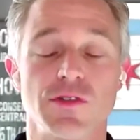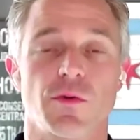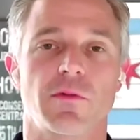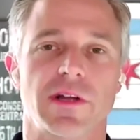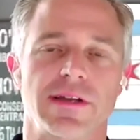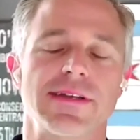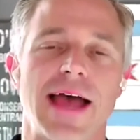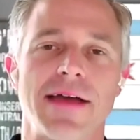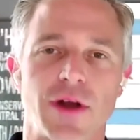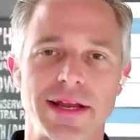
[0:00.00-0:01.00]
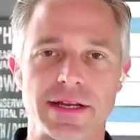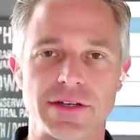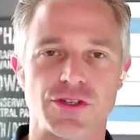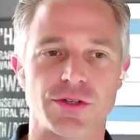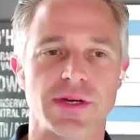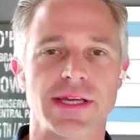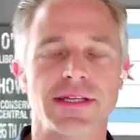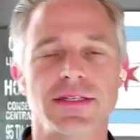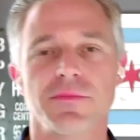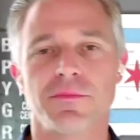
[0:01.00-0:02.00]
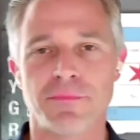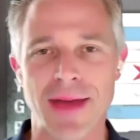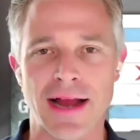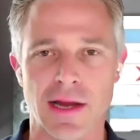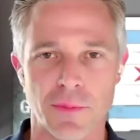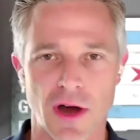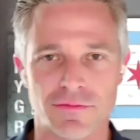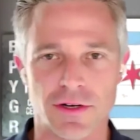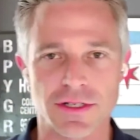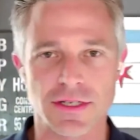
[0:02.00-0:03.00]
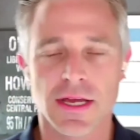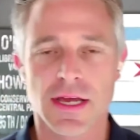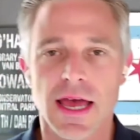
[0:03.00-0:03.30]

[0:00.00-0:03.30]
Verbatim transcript: The first one we're going to dive right into is backup offers.